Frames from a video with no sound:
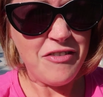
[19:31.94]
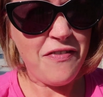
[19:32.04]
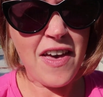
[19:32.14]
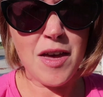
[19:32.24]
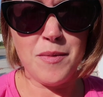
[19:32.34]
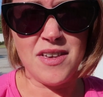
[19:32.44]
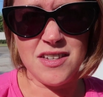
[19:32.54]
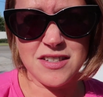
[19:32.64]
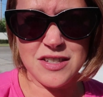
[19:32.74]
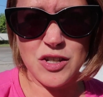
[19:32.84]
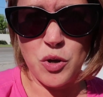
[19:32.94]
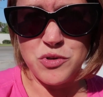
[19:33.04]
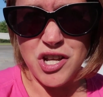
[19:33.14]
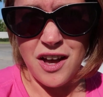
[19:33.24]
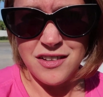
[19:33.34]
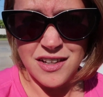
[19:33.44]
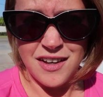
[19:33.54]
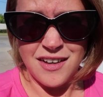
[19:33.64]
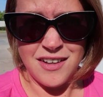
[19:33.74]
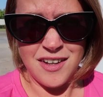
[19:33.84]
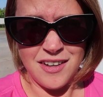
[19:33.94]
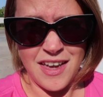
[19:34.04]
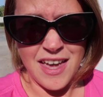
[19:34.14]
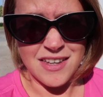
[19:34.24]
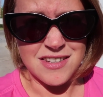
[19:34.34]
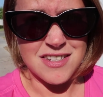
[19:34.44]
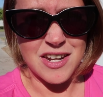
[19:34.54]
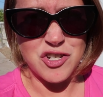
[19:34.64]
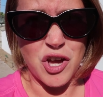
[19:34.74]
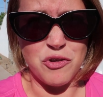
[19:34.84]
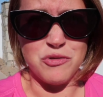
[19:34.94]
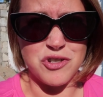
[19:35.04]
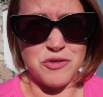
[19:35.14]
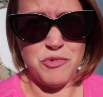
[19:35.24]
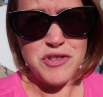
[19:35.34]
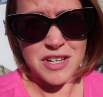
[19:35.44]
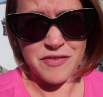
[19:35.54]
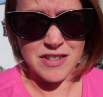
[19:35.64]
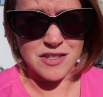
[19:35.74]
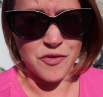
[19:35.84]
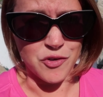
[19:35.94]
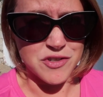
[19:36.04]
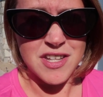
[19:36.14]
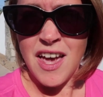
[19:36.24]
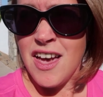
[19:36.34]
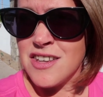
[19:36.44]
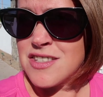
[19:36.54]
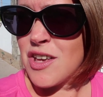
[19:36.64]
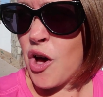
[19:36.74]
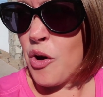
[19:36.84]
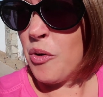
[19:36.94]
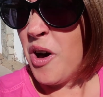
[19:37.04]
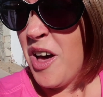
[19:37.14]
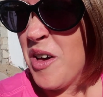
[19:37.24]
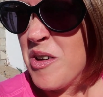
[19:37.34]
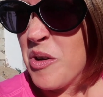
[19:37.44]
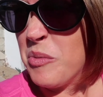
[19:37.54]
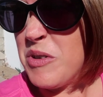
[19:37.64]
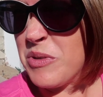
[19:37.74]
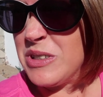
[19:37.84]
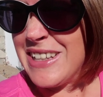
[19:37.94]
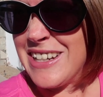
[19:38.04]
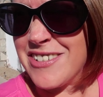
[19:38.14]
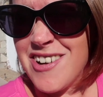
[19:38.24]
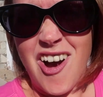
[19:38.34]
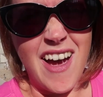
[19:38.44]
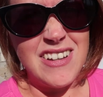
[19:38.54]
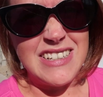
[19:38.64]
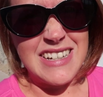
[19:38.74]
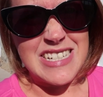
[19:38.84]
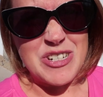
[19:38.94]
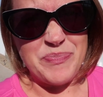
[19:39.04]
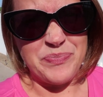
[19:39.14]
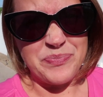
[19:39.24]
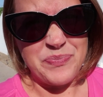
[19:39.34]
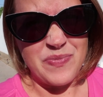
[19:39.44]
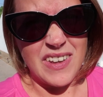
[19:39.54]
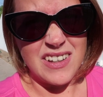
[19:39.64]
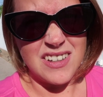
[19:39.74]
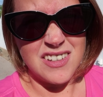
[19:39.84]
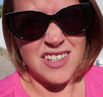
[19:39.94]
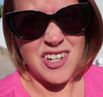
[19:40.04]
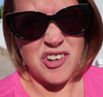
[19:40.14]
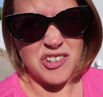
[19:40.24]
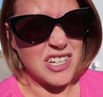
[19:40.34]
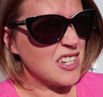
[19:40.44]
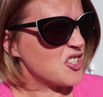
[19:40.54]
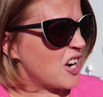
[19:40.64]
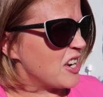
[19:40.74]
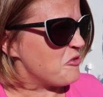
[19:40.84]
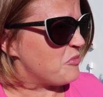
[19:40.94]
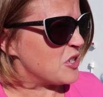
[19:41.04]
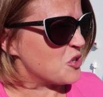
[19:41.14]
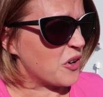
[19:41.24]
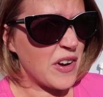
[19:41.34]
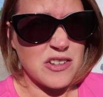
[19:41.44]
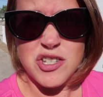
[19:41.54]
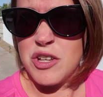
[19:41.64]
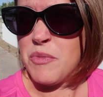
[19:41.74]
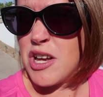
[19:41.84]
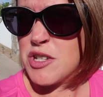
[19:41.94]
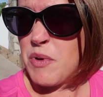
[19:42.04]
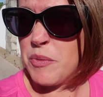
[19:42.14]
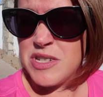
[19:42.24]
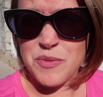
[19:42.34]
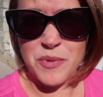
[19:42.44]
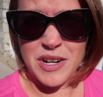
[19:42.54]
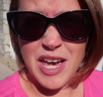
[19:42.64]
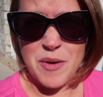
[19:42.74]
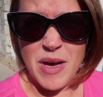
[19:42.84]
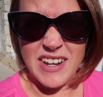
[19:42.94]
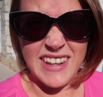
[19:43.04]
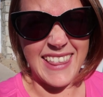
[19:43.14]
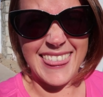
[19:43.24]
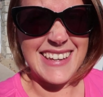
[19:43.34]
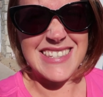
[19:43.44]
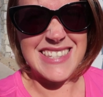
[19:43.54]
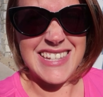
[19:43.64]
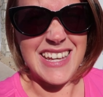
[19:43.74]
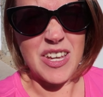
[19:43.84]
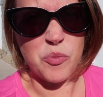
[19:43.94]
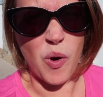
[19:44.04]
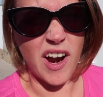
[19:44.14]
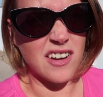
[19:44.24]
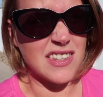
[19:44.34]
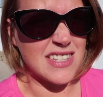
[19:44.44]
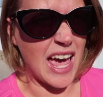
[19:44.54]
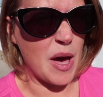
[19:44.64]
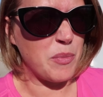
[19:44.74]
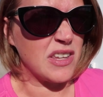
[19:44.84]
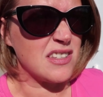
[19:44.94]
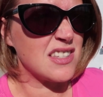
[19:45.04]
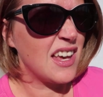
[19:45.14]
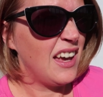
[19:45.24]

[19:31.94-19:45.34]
famous Coachella and Stagecoach music festivals. So we really are not you know, gonna try to venture around too much, but we did want to come out and at least see where this happens